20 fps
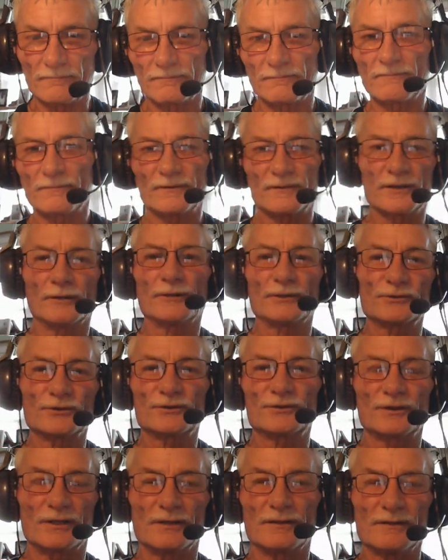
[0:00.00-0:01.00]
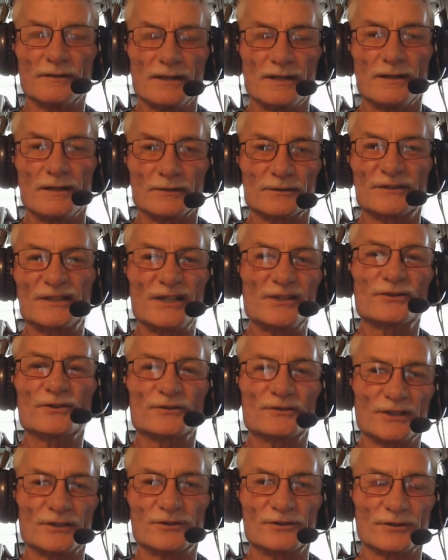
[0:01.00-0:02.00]
their interest to
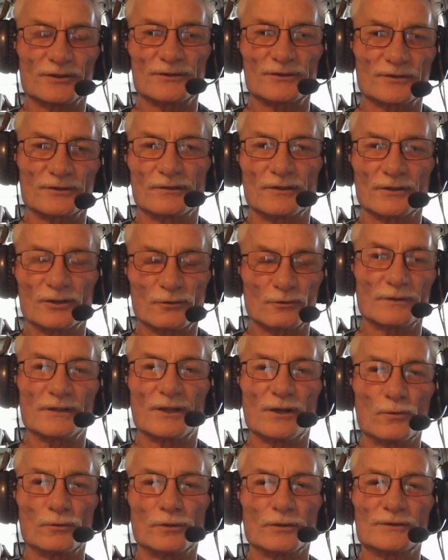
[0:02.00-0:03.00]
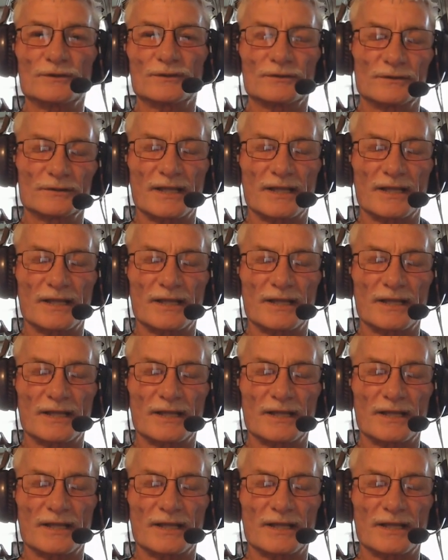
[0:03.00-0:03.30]
Caesar's interest, or the owner's,